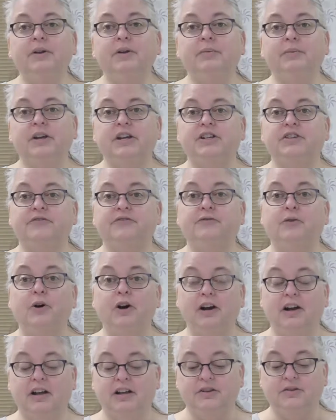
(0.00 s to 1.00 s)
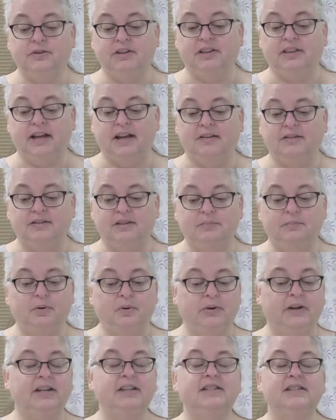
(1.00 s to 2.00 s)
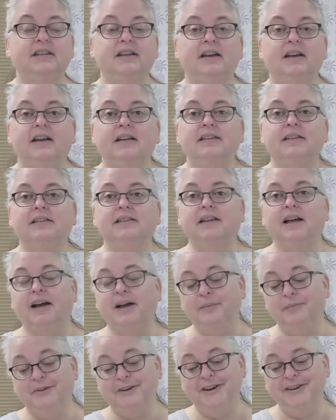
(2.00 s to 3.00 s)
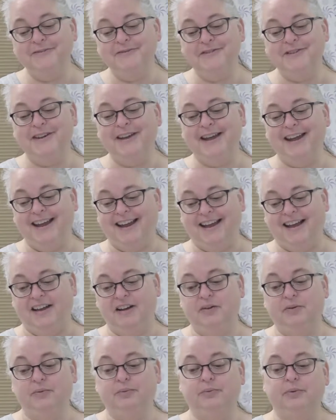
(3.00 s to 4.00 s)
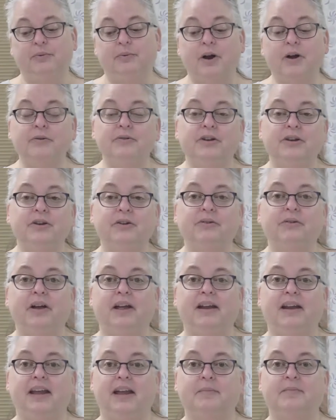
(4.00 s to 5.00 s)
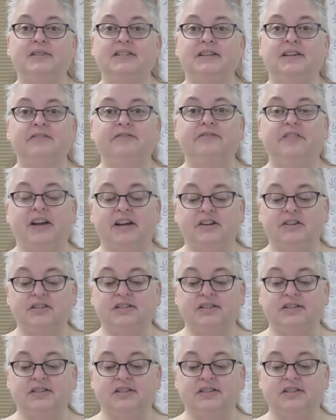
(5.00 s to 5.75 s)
we reach 400,000 points, the library will add Roku and Amazon Fire